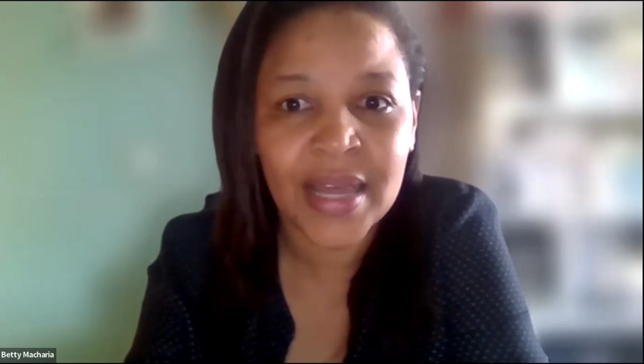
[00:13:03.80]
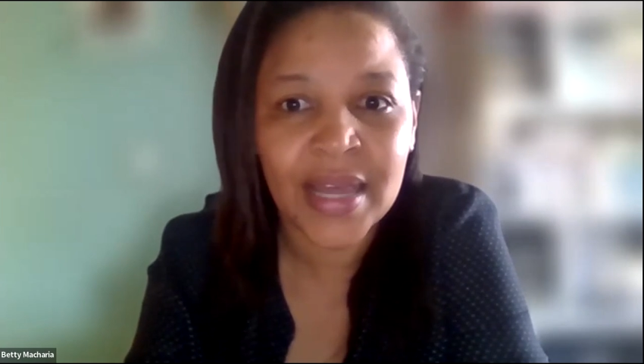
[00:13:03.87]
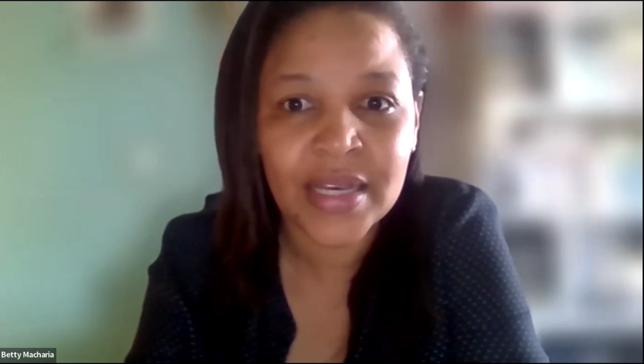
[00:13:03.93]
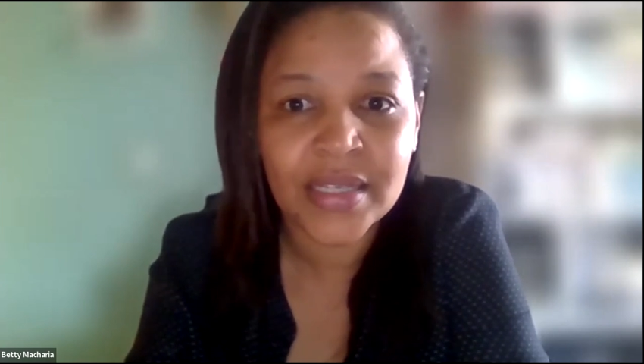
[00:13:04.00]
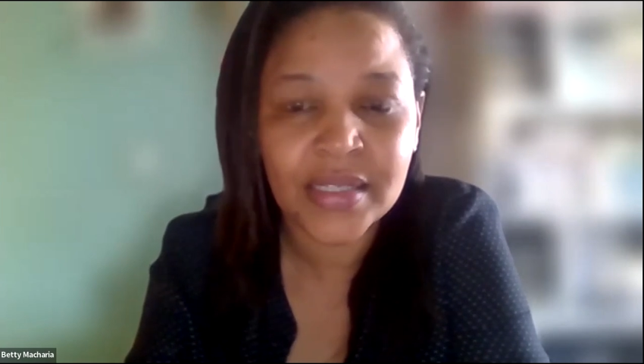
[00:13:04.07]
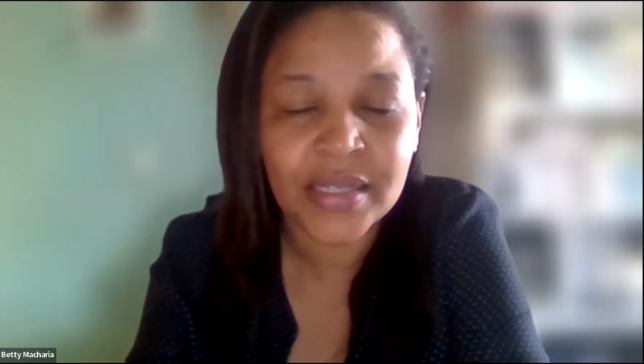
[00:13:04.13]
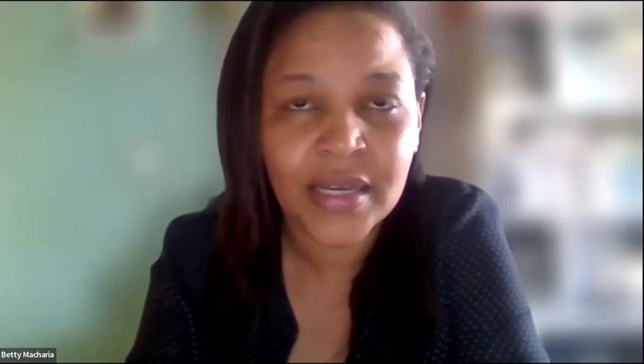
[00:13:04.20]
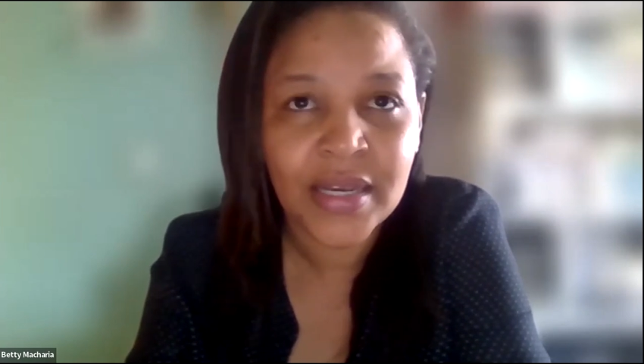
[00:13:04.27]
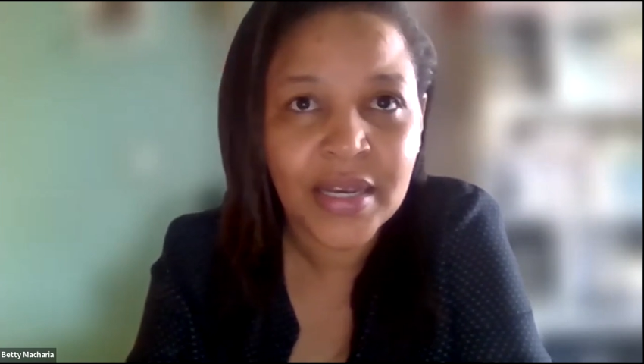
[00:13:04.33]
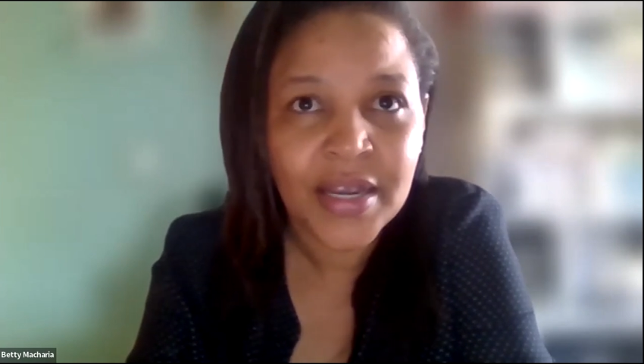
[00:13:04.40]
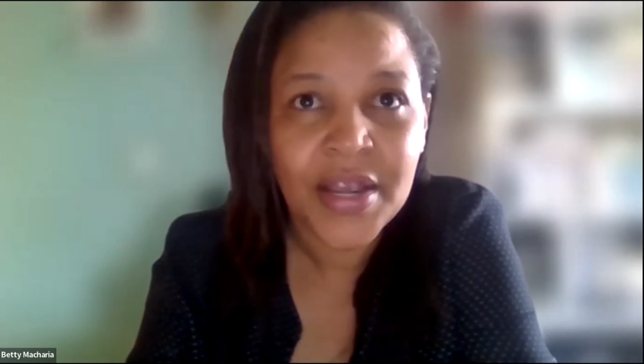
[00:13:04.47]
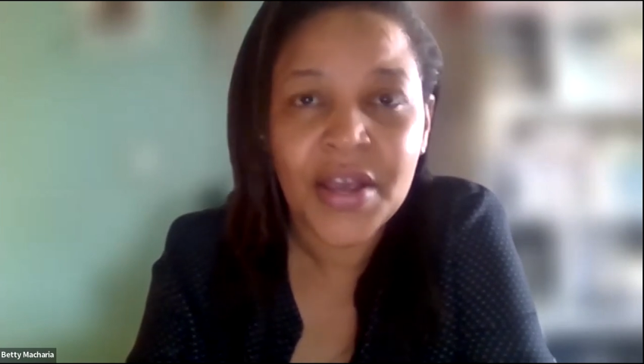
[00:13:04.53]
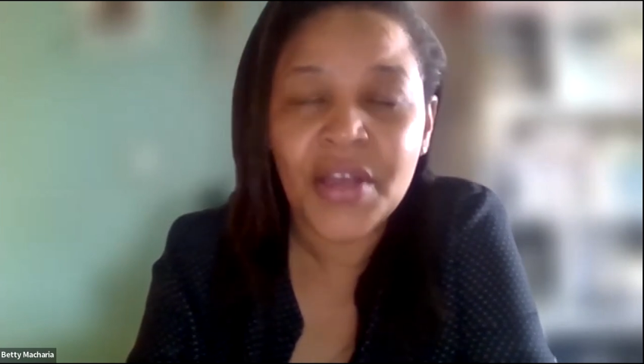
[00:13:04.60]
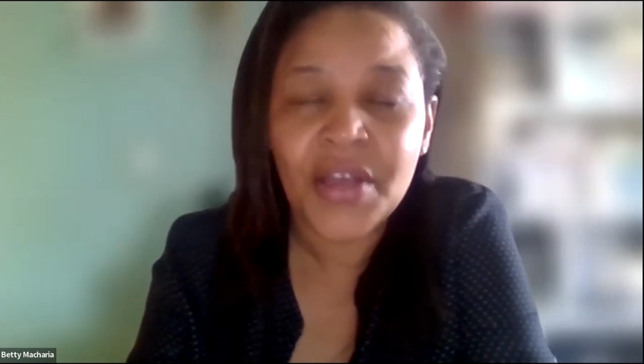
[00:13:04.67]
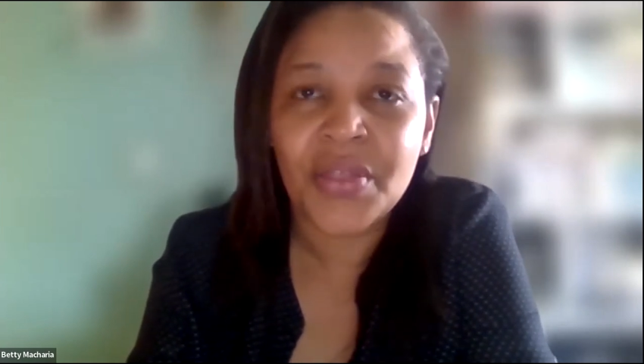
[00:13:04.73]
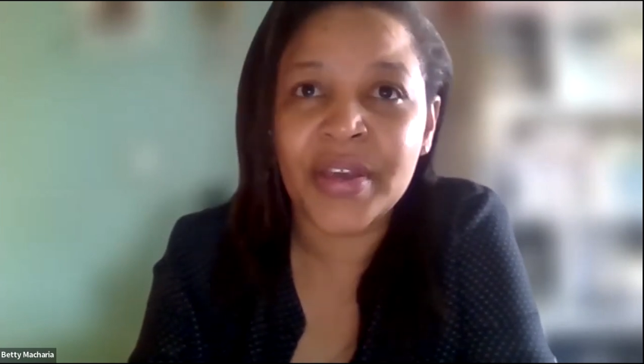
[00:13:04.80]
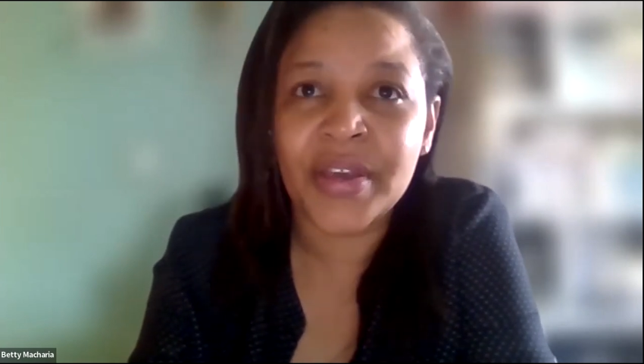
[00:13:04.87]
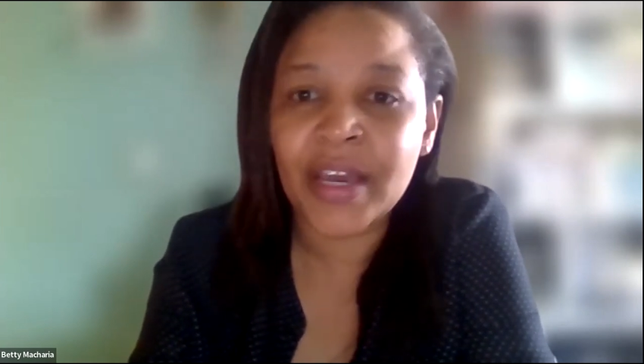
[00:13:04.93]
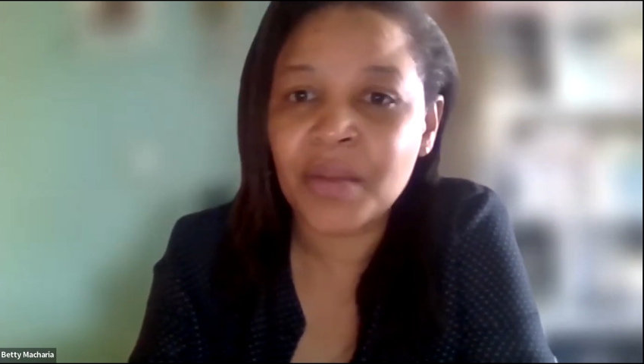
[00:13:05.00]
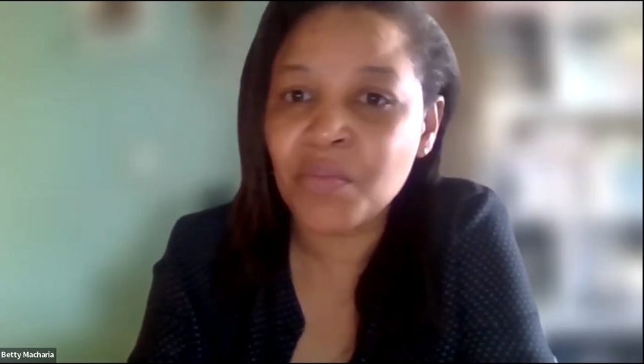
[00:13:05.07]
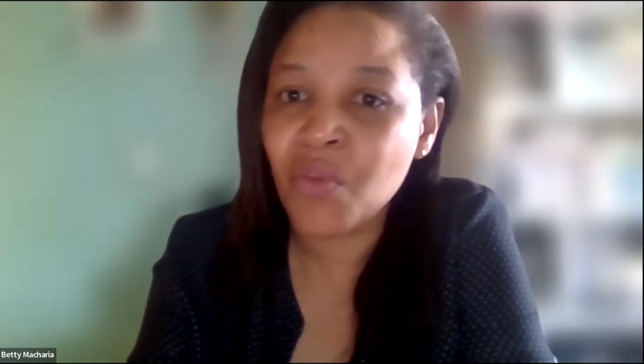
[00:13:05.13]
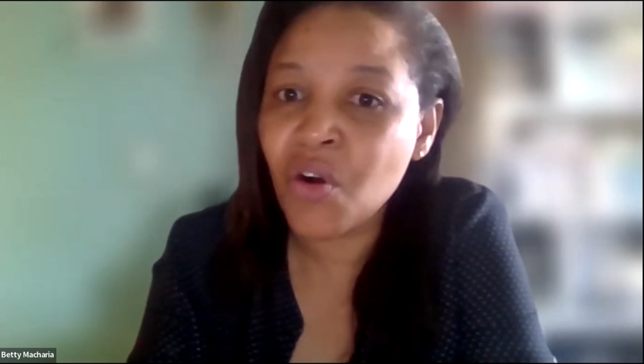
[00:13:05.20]
others they
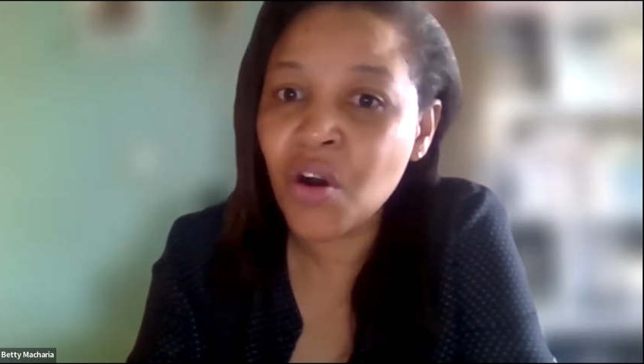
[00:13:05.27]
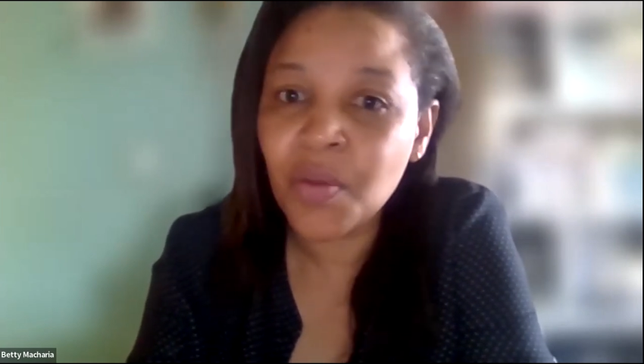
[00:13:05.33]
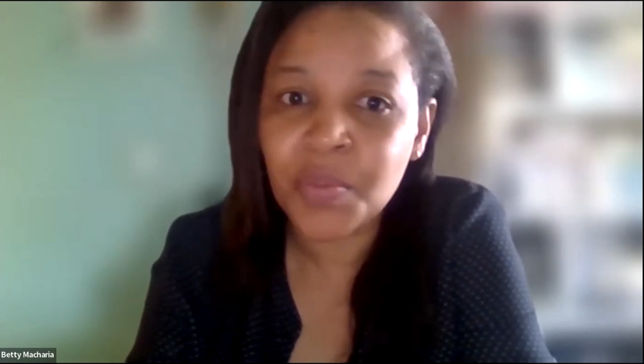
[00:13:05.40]
get more